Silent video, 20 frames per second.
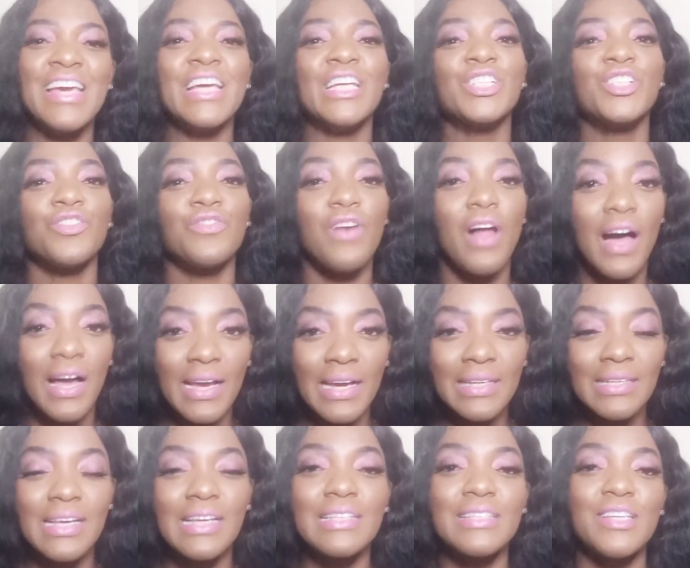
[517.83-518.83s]
Try it
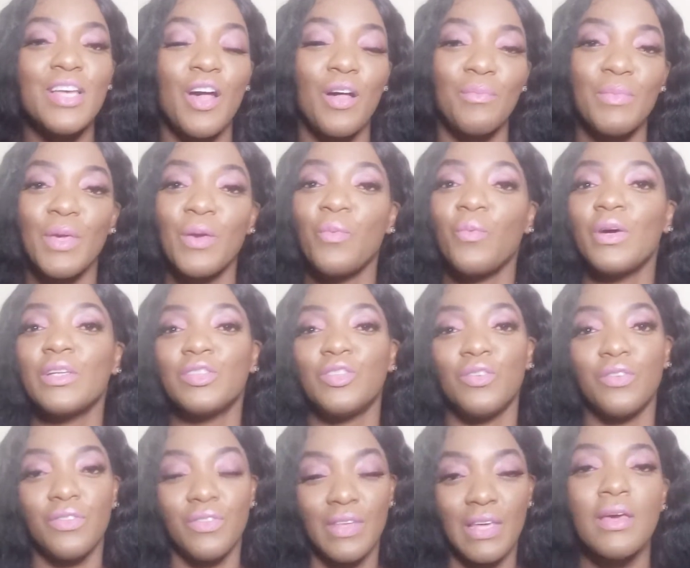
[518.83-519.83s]
and tell me what you
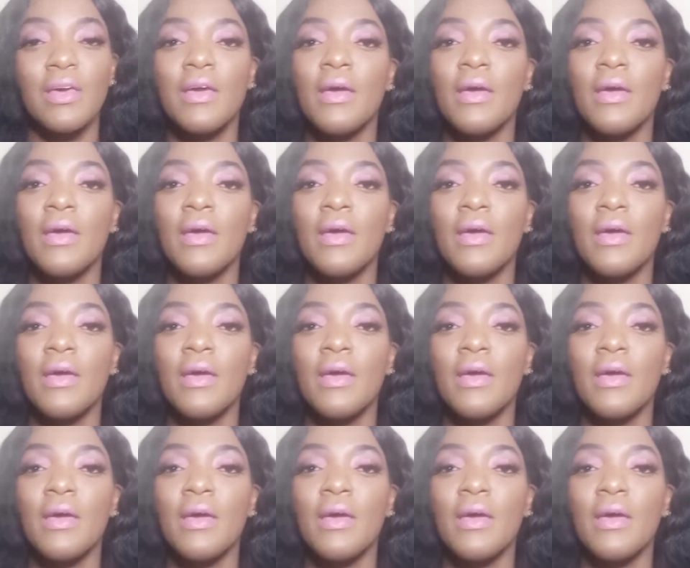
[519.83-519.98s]
think.